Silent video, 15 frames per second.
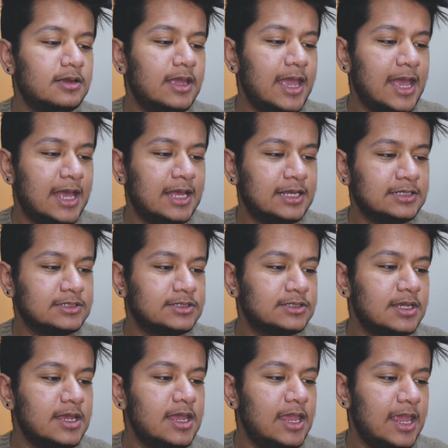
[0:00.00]
as
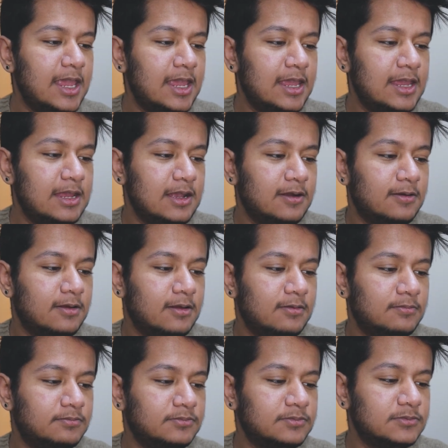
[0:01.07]
a
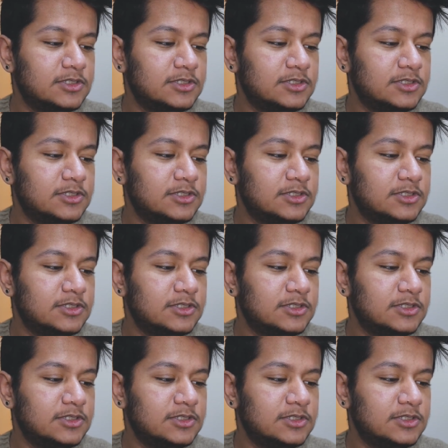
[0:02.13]
um,